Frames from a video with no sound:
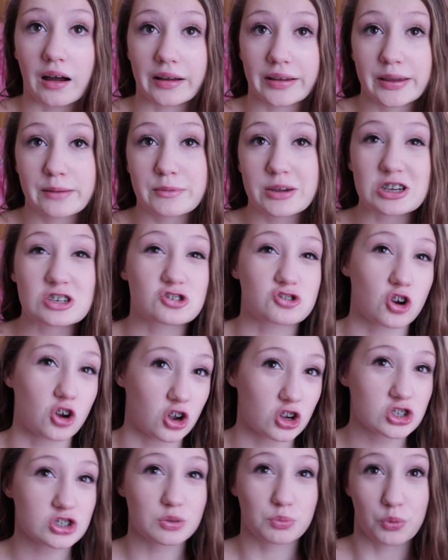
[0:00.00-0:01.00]
I am a
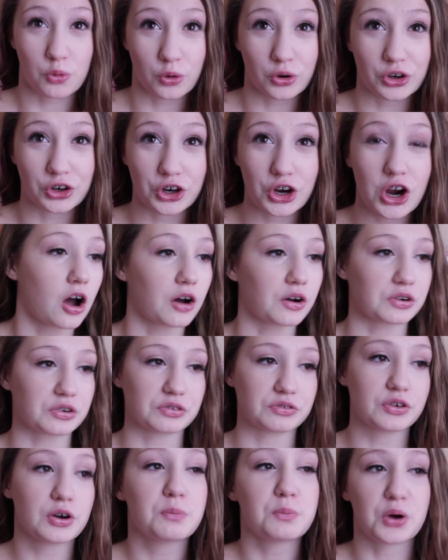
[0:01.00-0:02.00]
strong supporter
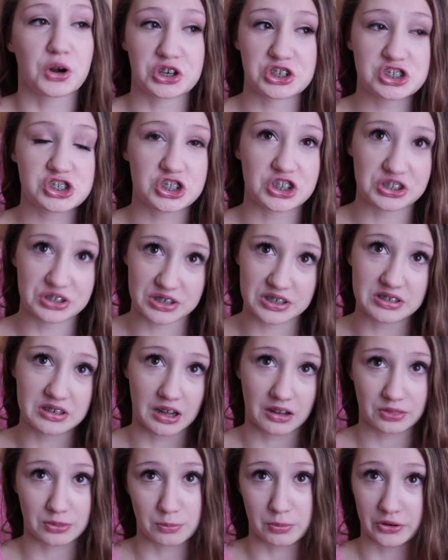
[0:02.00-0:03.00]
of punish the deed,
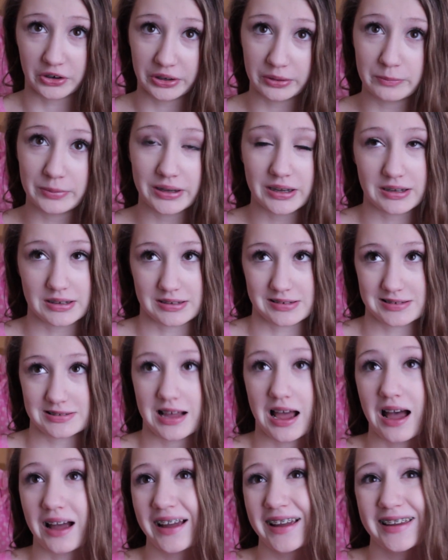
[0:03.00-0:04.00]
not the breed, because
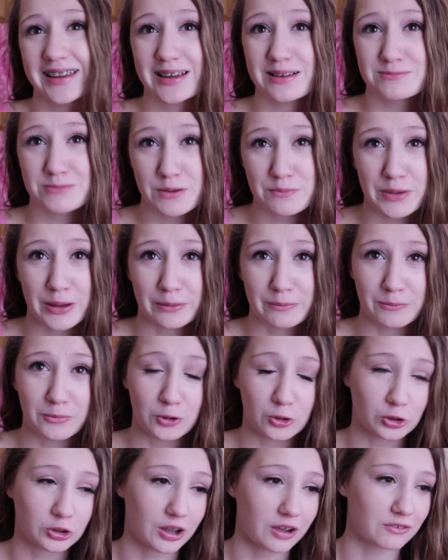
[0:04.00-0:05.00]
I am a pit
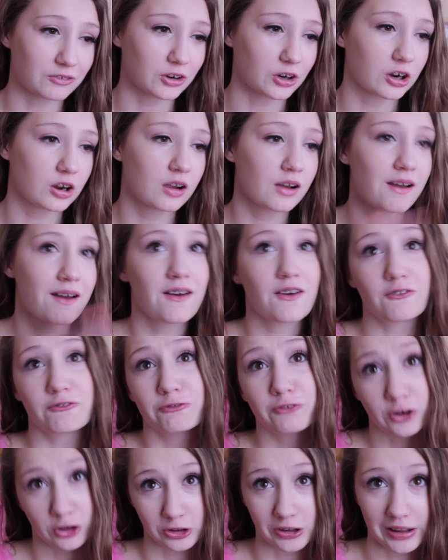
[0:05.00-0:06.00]
bull lover for